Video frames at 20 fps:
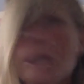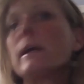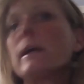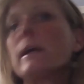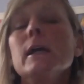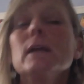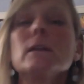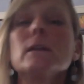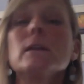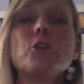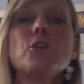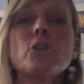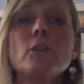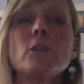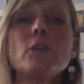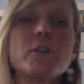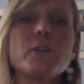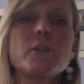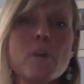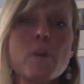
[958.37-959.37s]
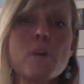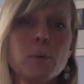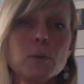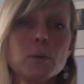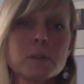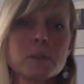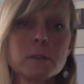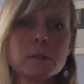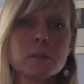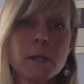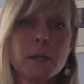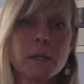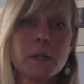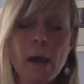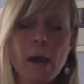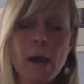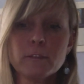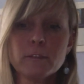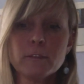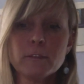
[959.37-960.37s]
It literally tripled in a
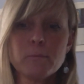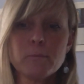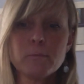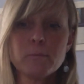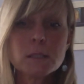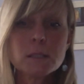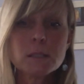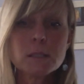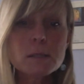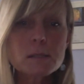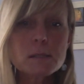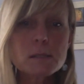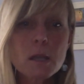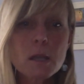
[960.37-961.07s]
matter of months.